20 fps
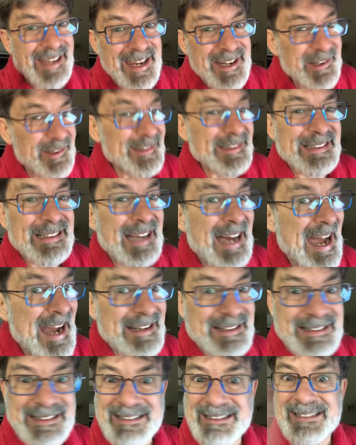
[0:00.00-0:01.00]
They could lack
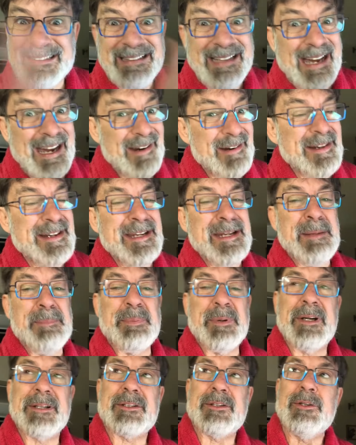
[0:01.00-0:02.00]
clarity,
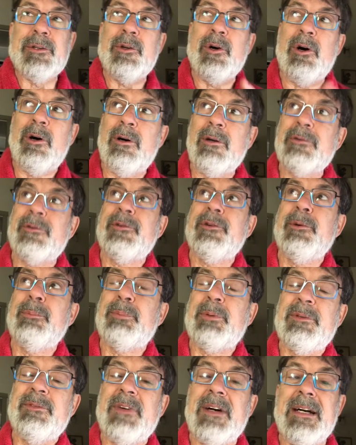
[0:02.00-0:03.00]
but could also
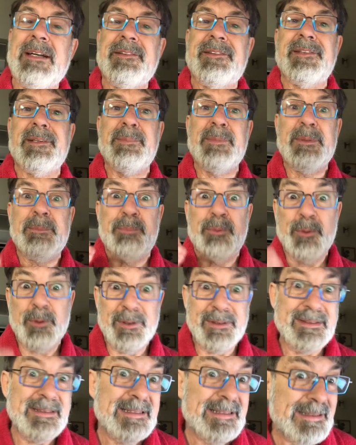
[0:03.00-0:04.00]
provide some
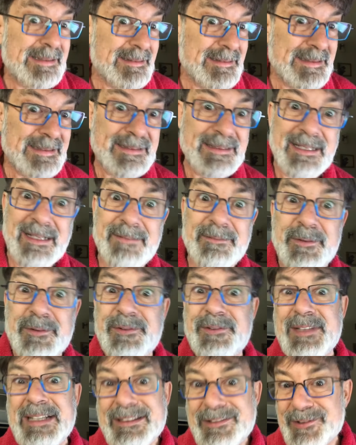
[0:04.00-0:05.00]
important healing
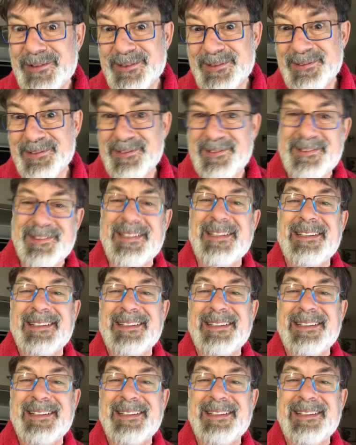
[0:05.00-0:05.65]
conversations.